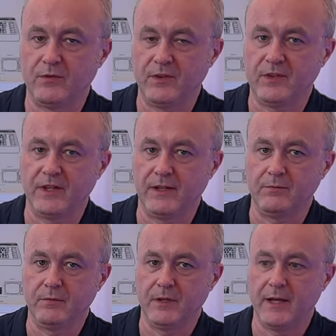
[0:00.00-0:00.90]
physically.
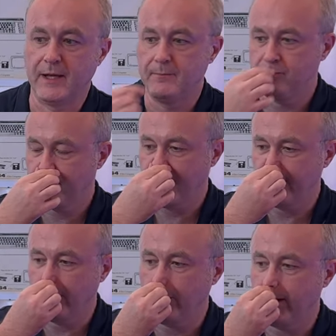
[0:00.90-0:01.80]
Um, I
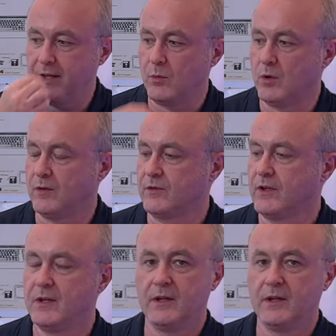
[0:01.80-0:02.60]
don't know why that was.